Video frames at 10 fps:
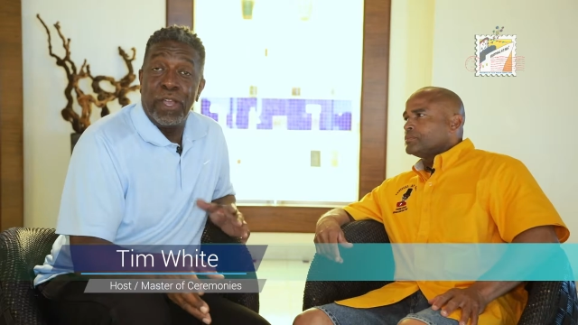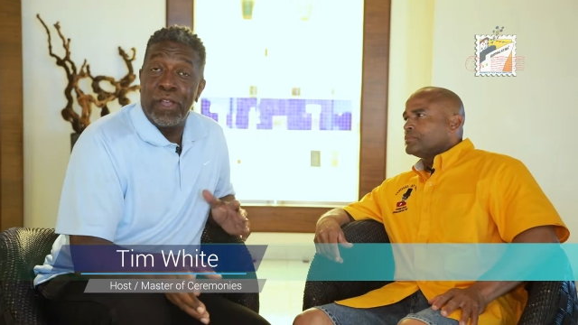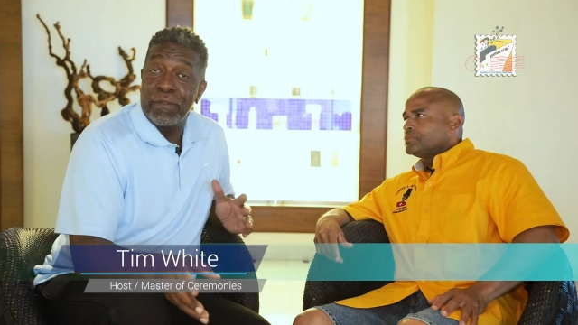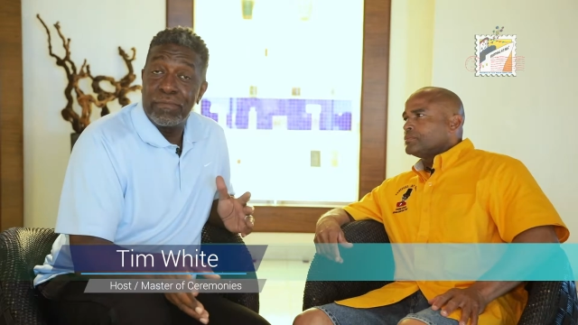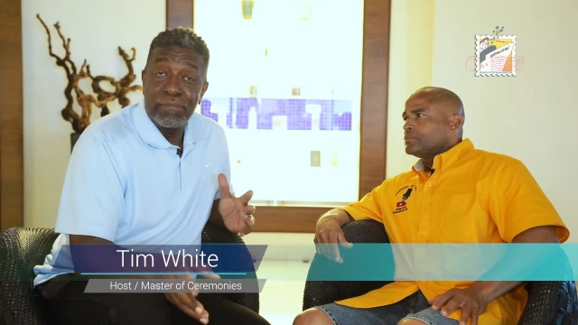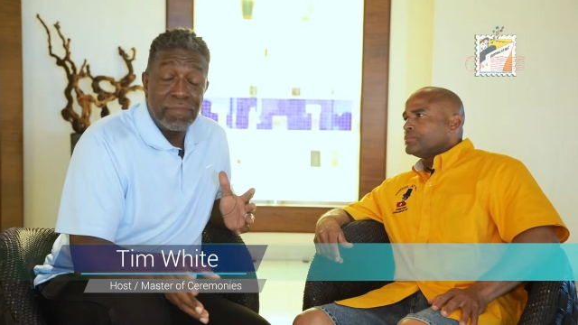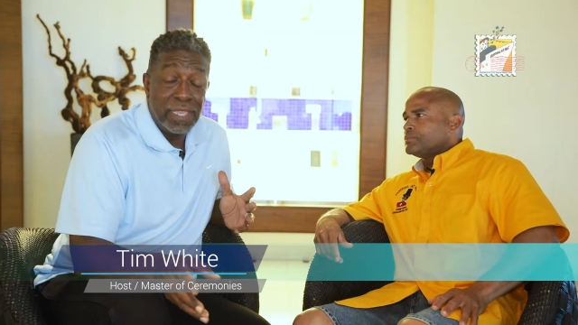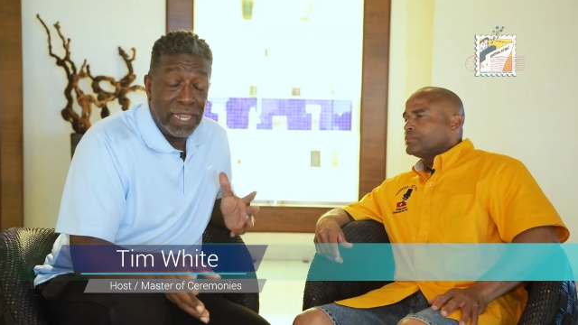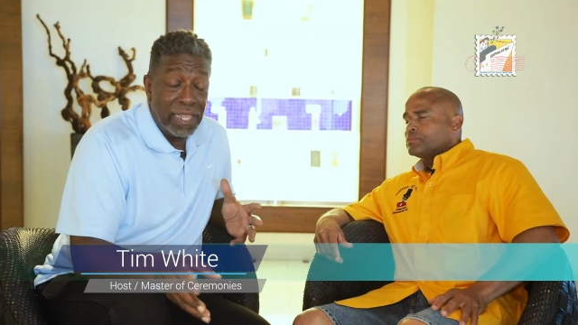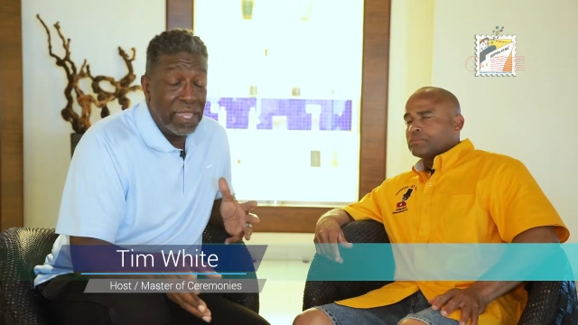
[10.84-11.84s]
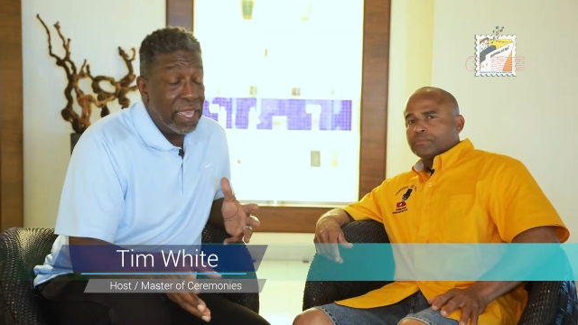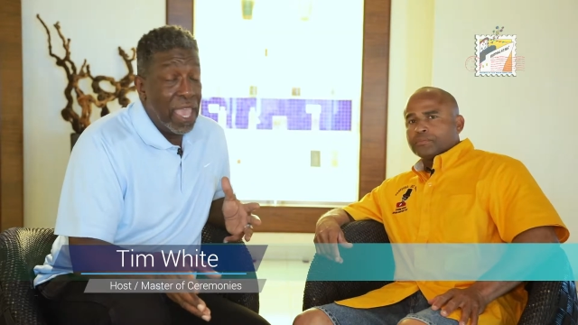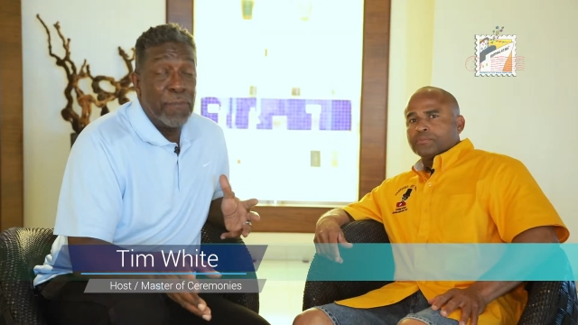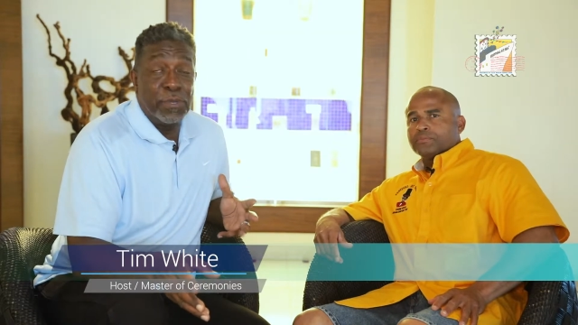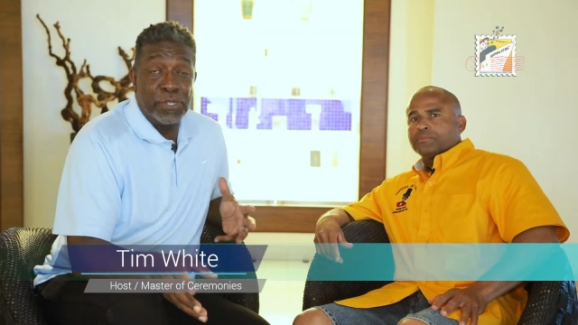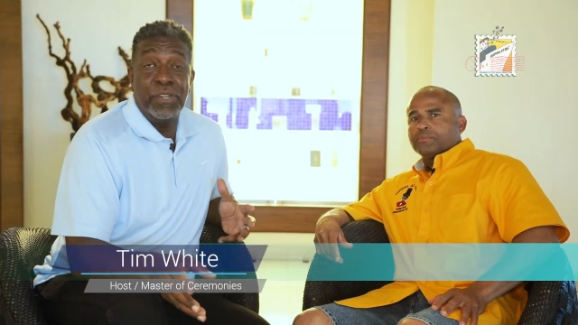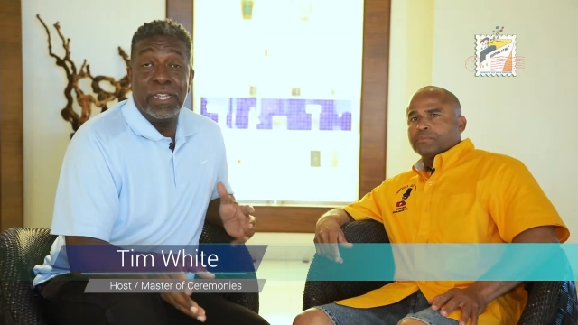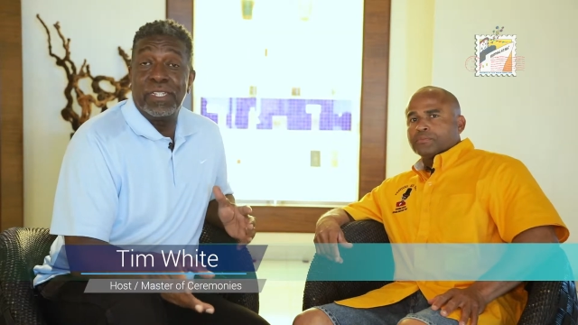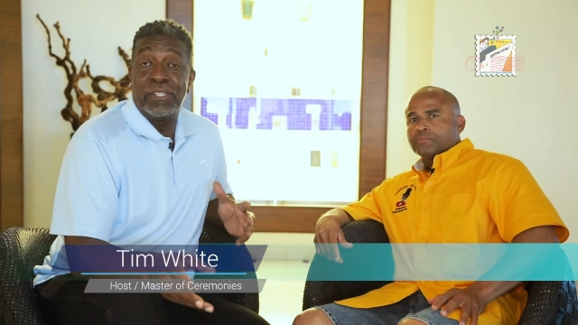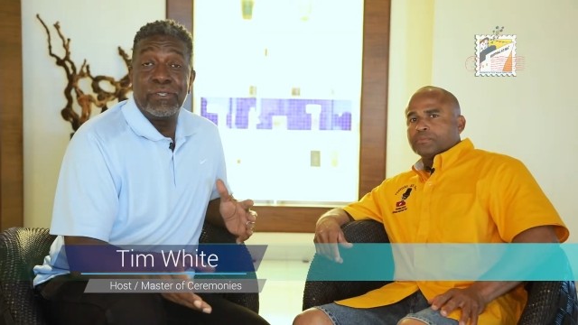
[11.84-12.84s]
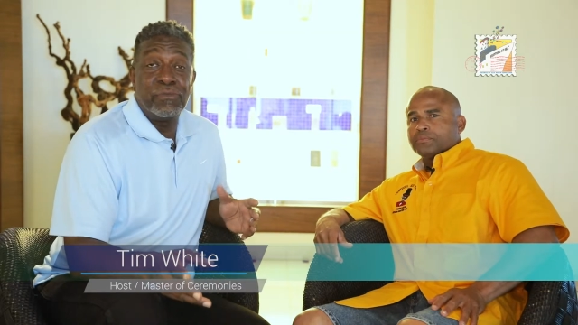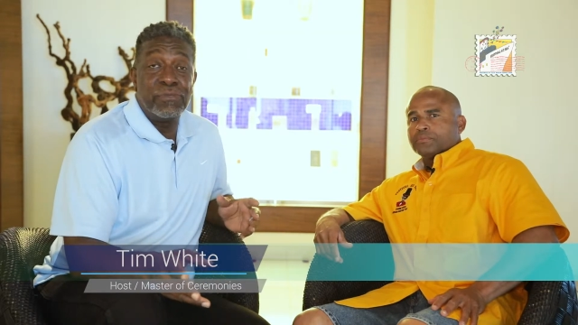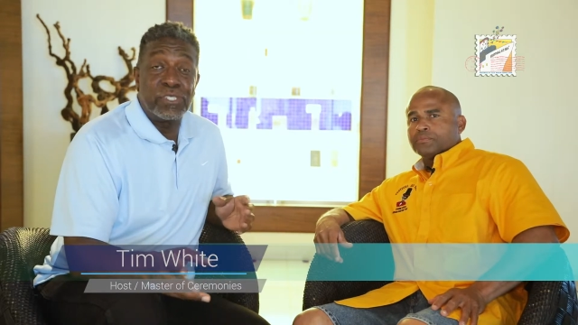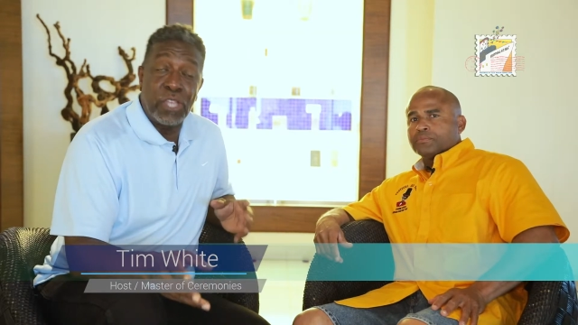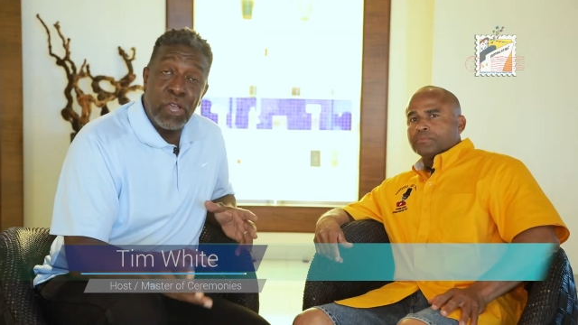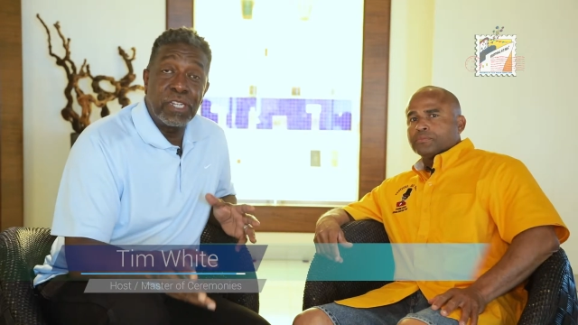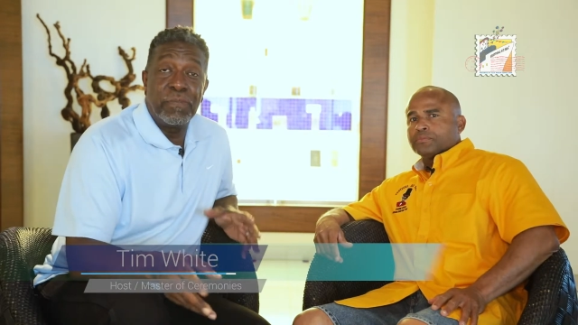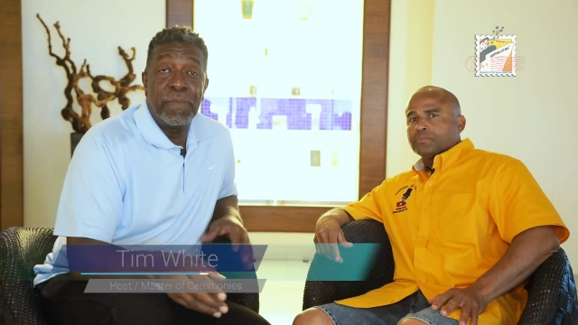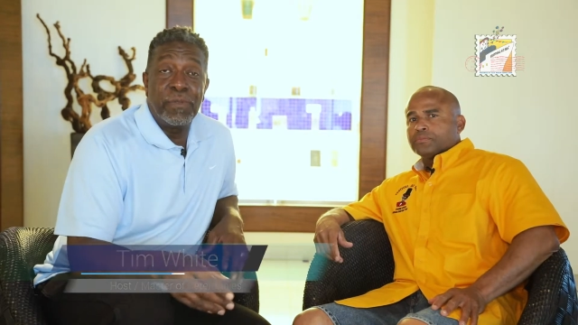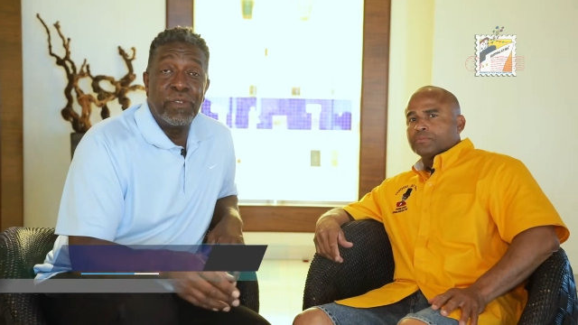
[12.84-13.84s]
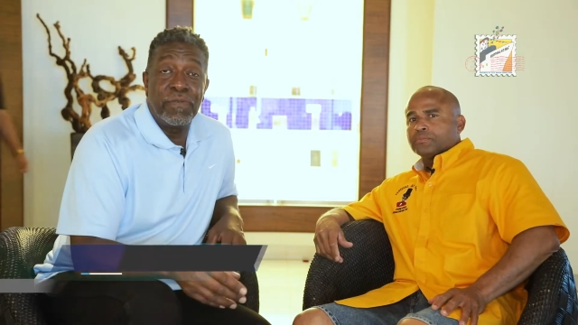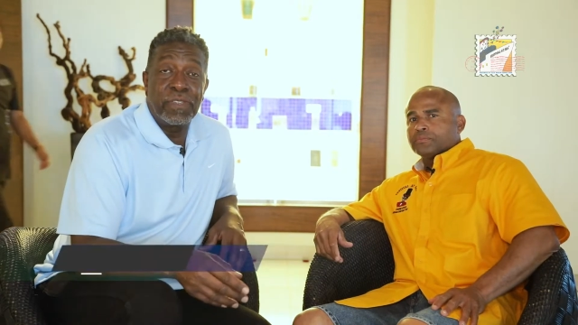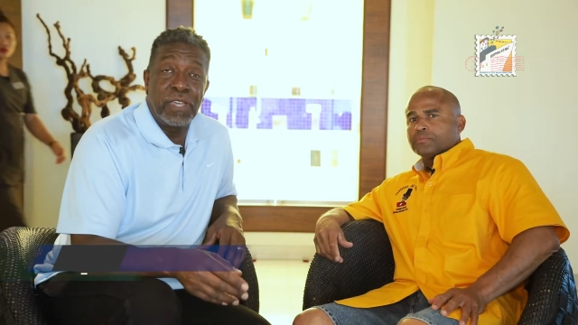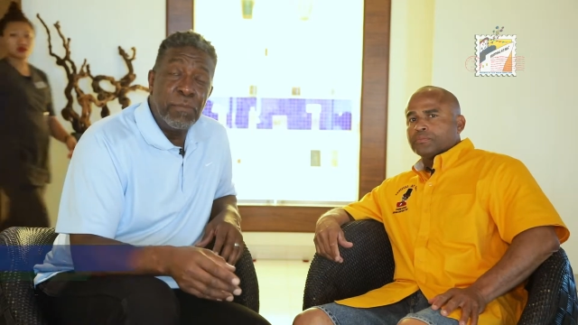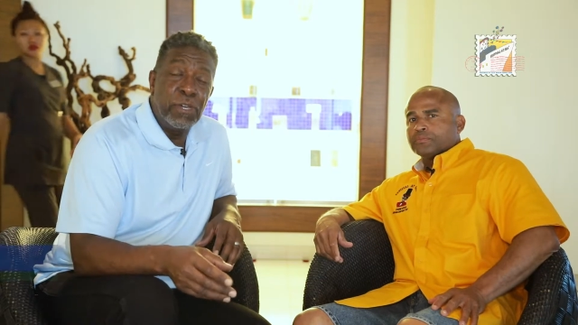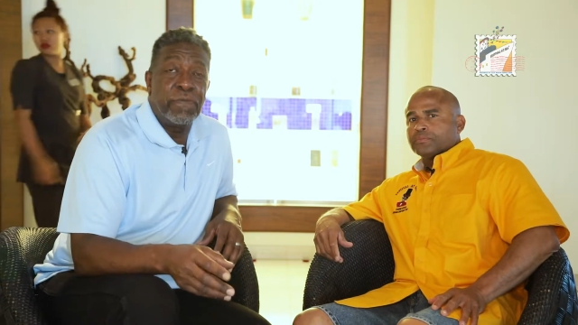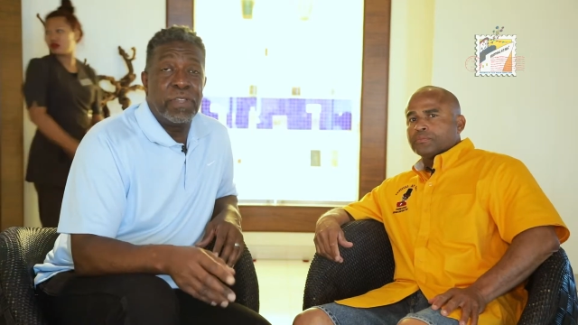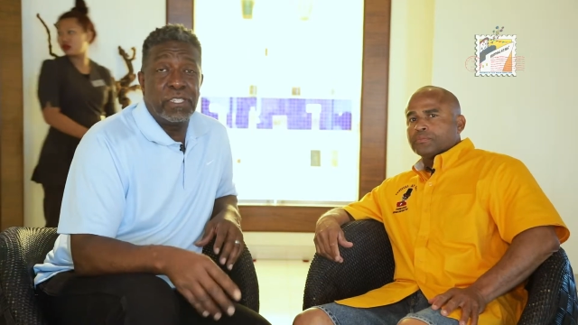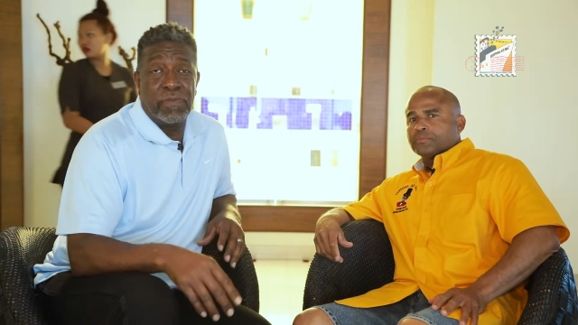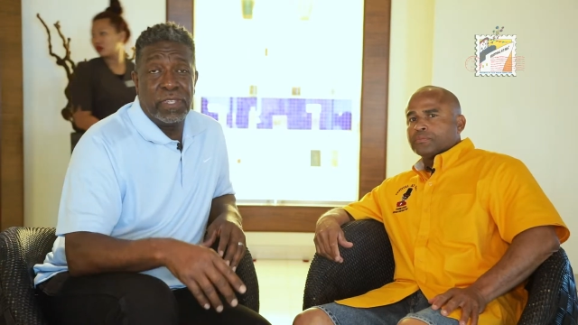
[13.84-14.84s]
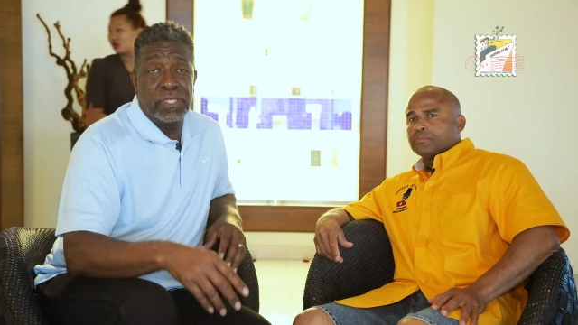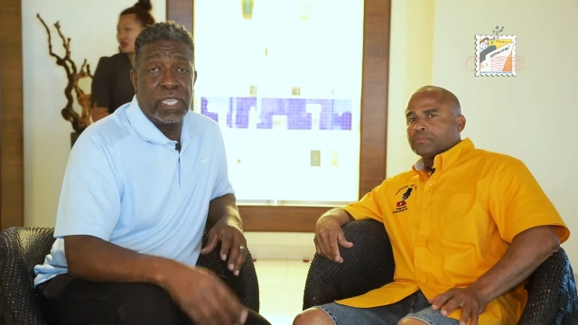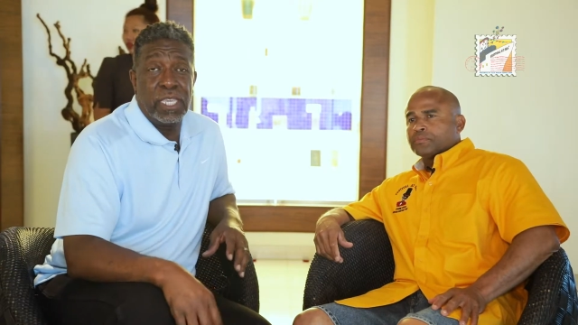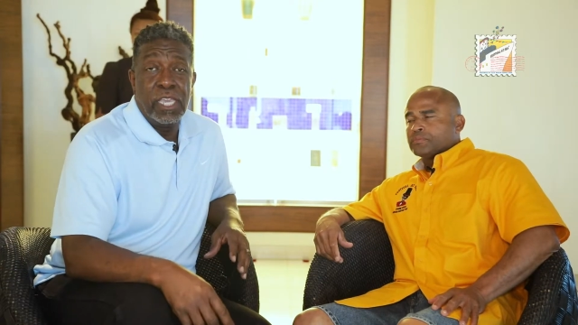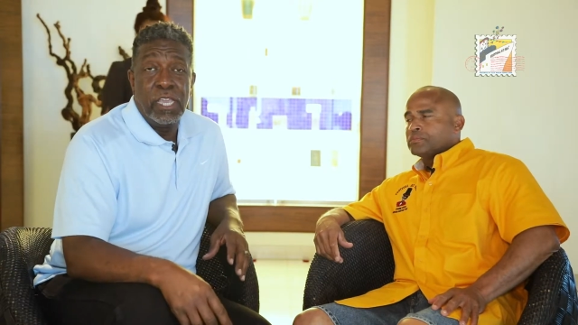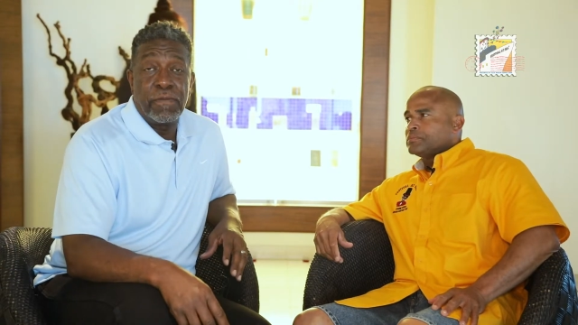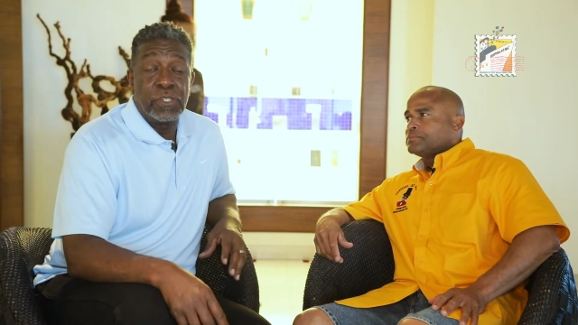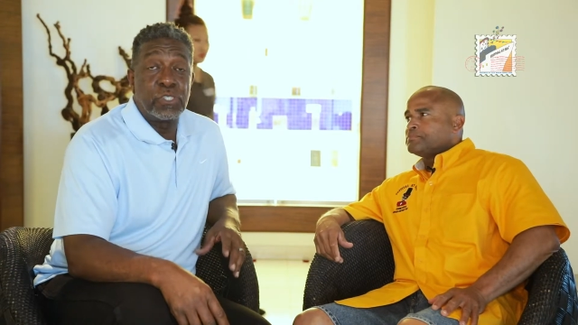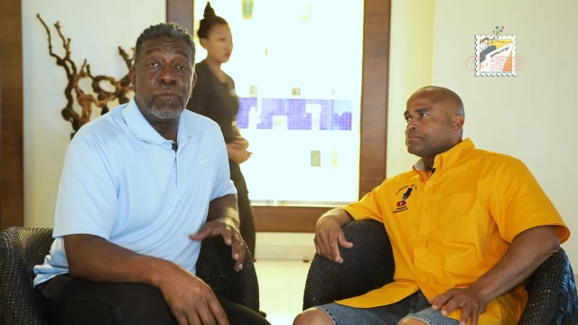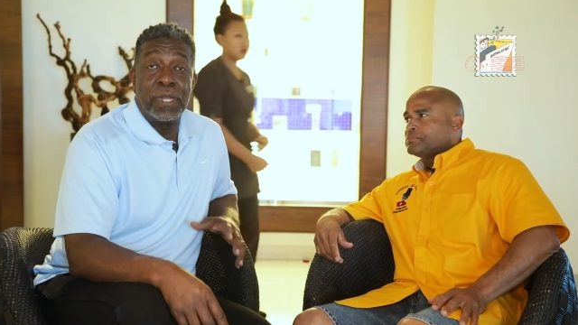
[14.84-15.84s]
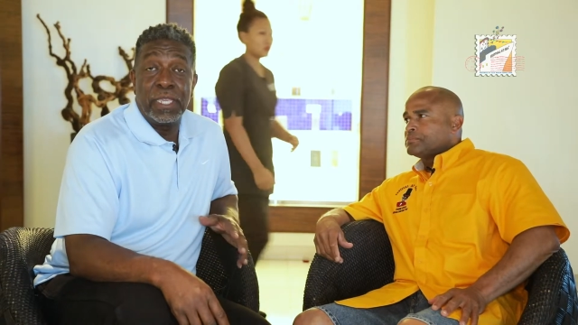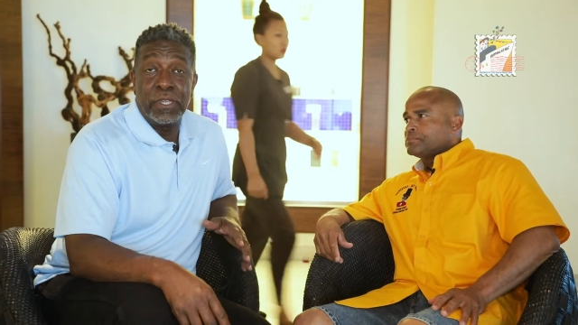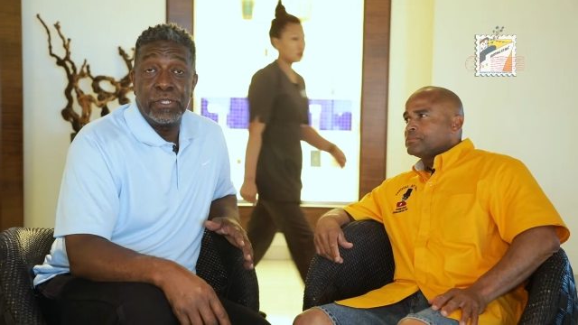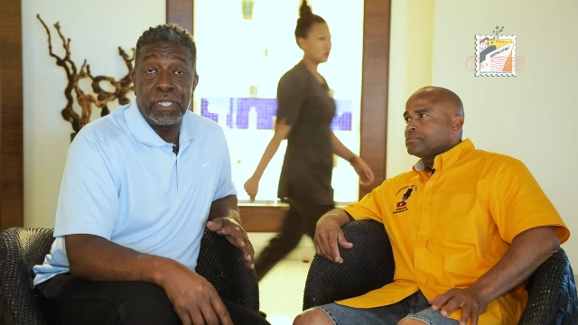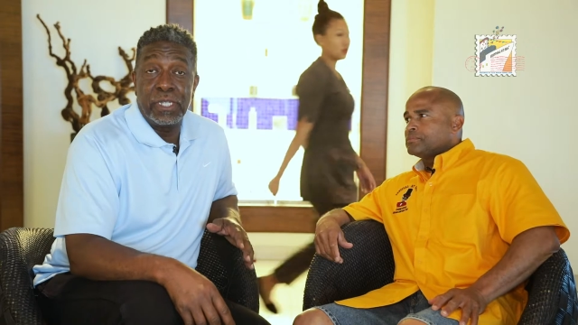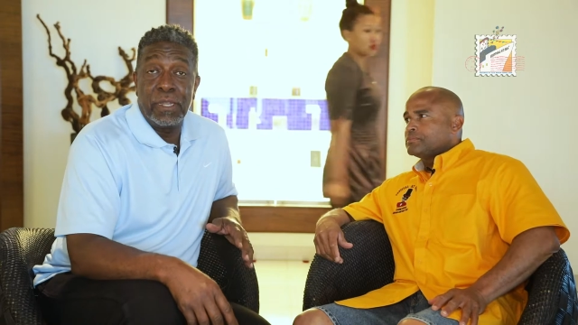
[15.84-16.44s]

Speaker 1: are getting the opportunity to talk to people who have come on Festival at Sea for so many years. And